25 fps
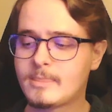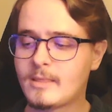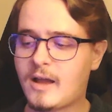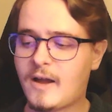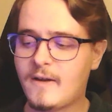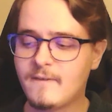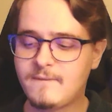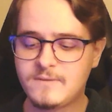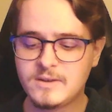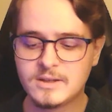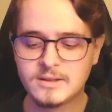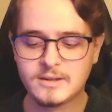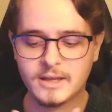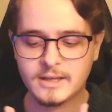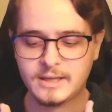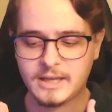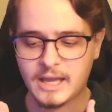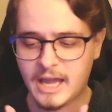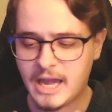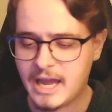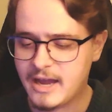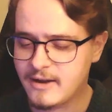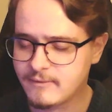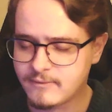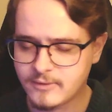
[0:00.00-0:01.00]
I feel like
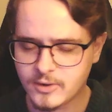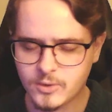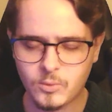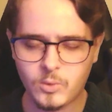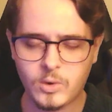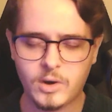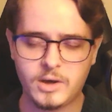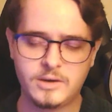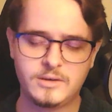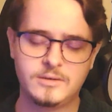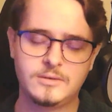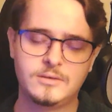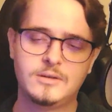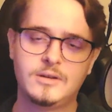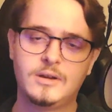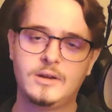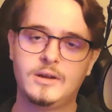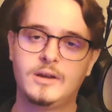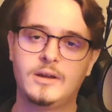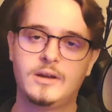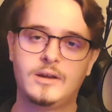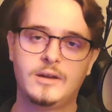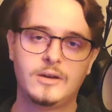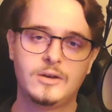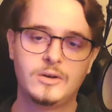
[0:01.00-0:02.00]
everyone
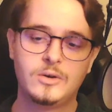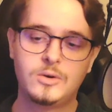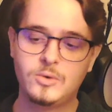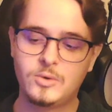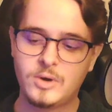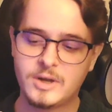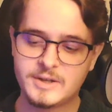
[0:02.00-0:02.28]
who